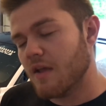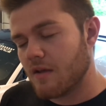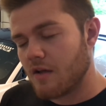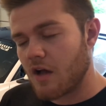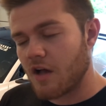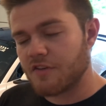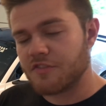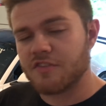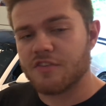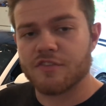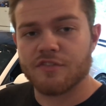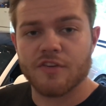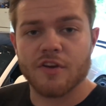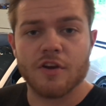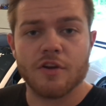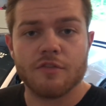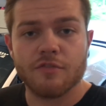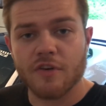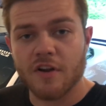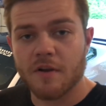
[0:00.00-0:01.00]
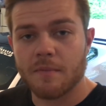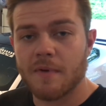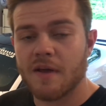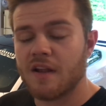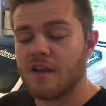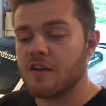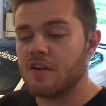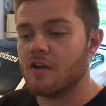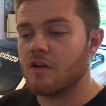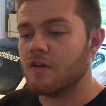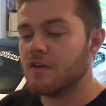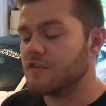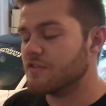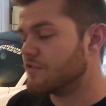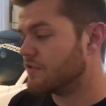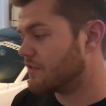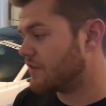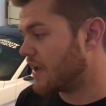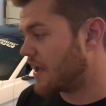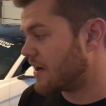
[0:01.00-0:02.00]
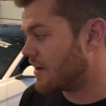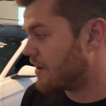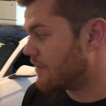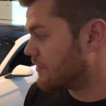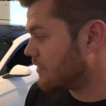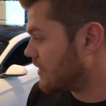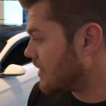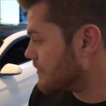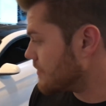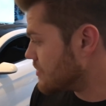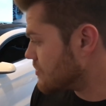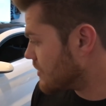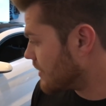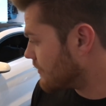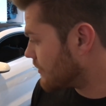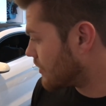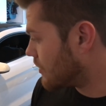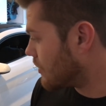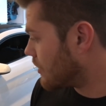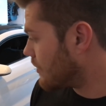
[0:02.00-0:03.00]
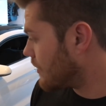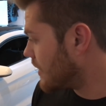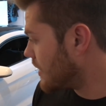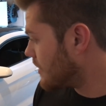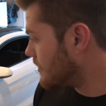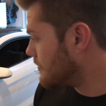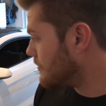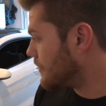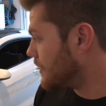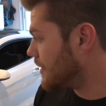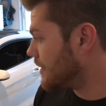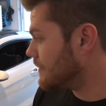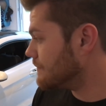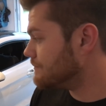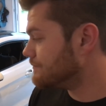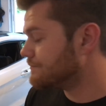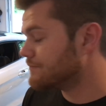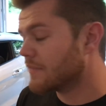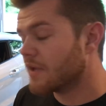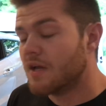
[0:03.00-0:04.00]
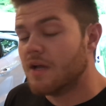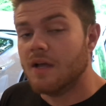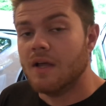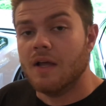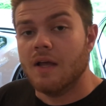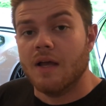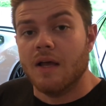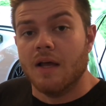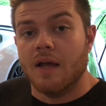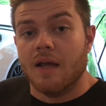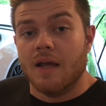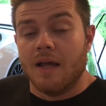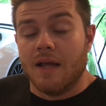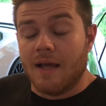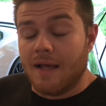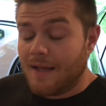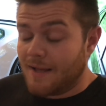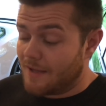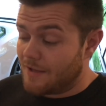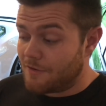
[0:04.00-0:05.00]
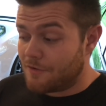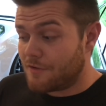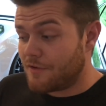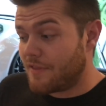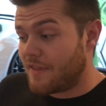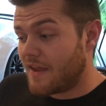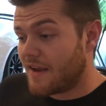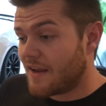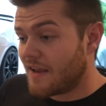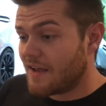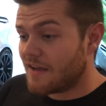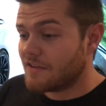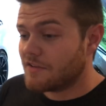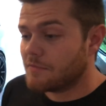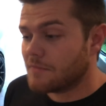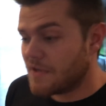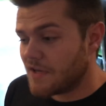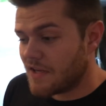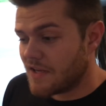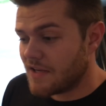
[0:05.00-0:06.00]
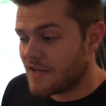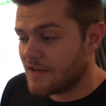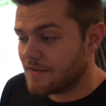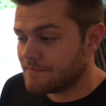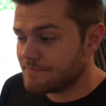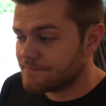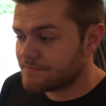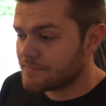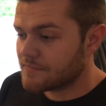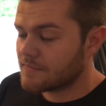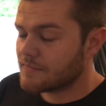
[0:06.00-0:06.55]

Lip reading: Austin's a very good friend of mine. You know, he's kind enough to let me drive the car around. But other than that, guys, I mean,